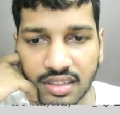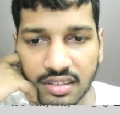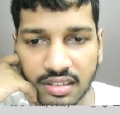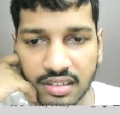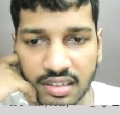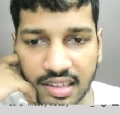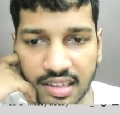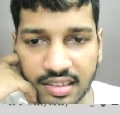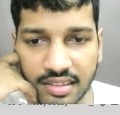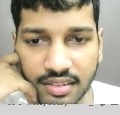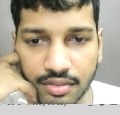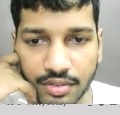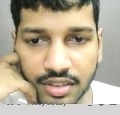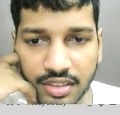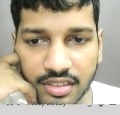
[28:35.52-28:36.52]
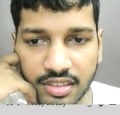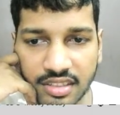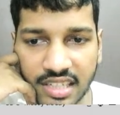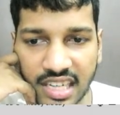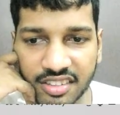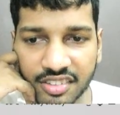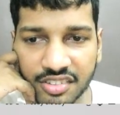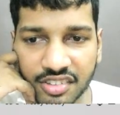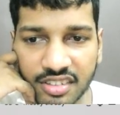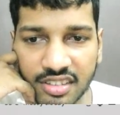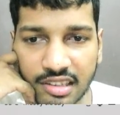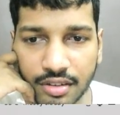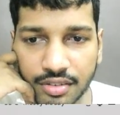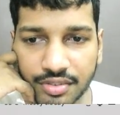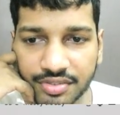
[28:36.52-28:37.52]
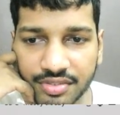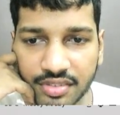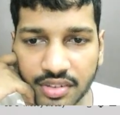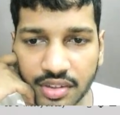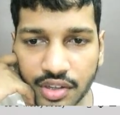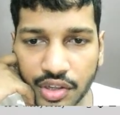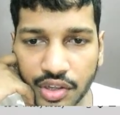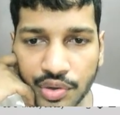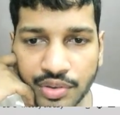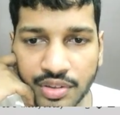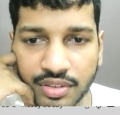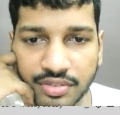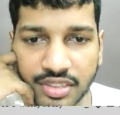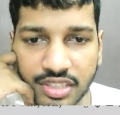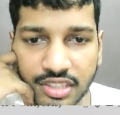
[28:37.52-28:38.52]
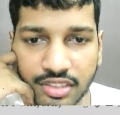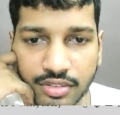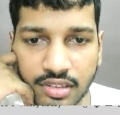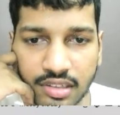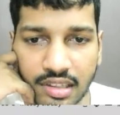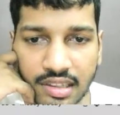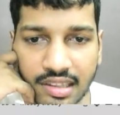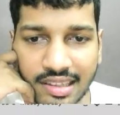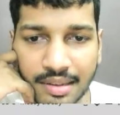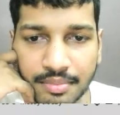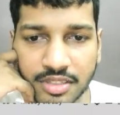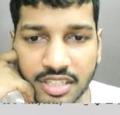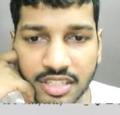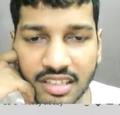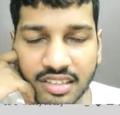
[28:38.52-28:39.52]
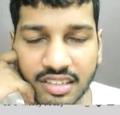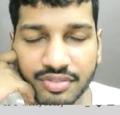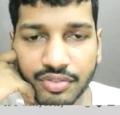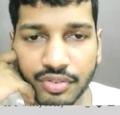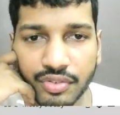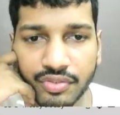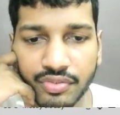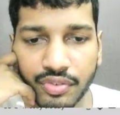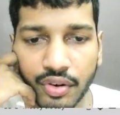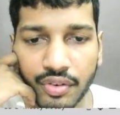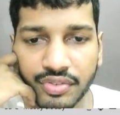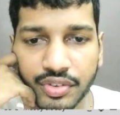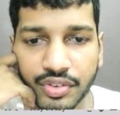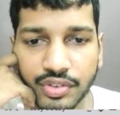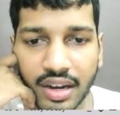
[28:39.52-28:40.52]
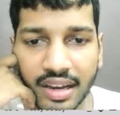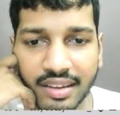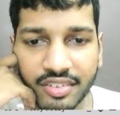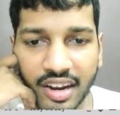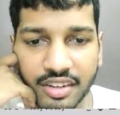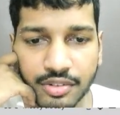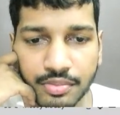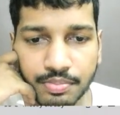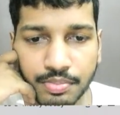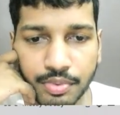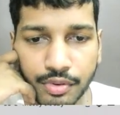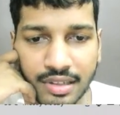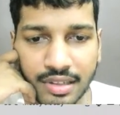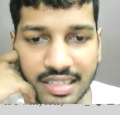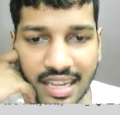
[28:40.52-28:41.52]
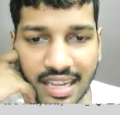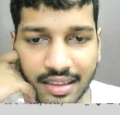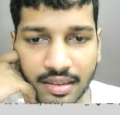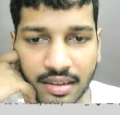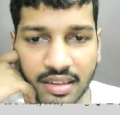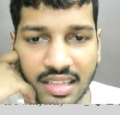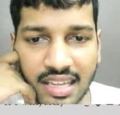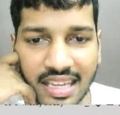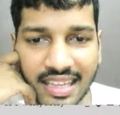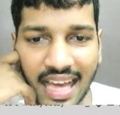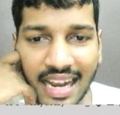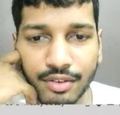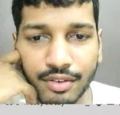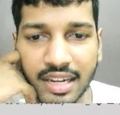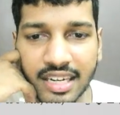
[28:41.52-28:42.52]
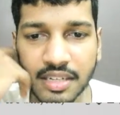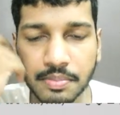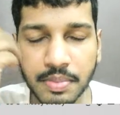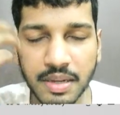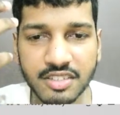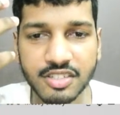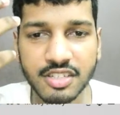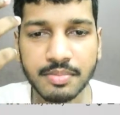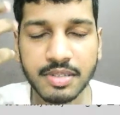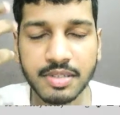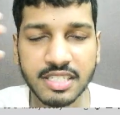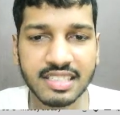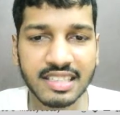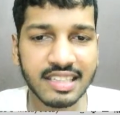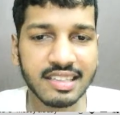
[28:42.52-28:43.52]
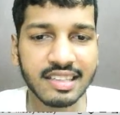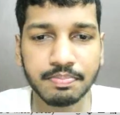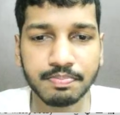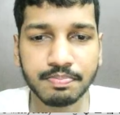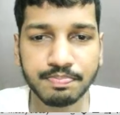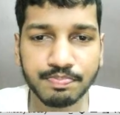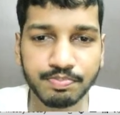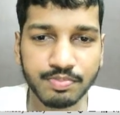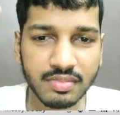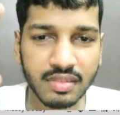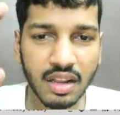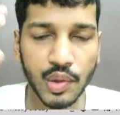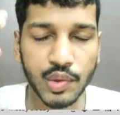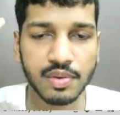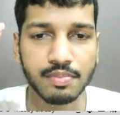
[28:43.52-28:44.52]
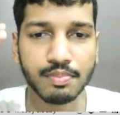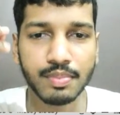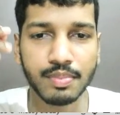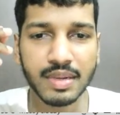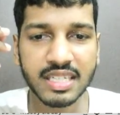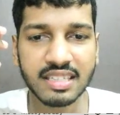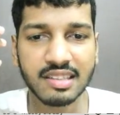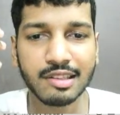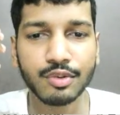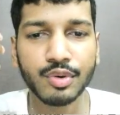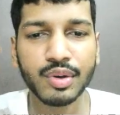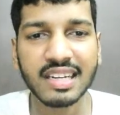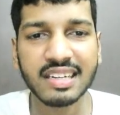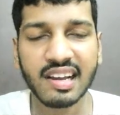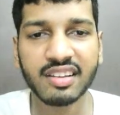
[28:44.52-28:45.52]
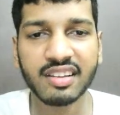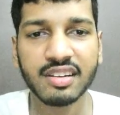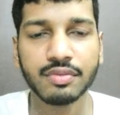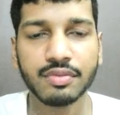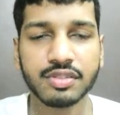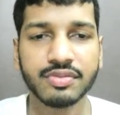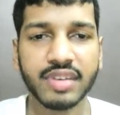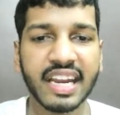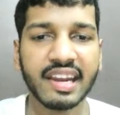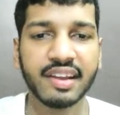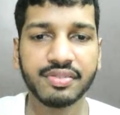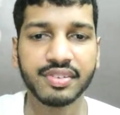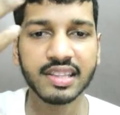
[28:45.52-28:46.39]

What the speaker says: like what are the textures of individuals. Some for few I tried to post like a calculator picture because since the but showing the texture was very different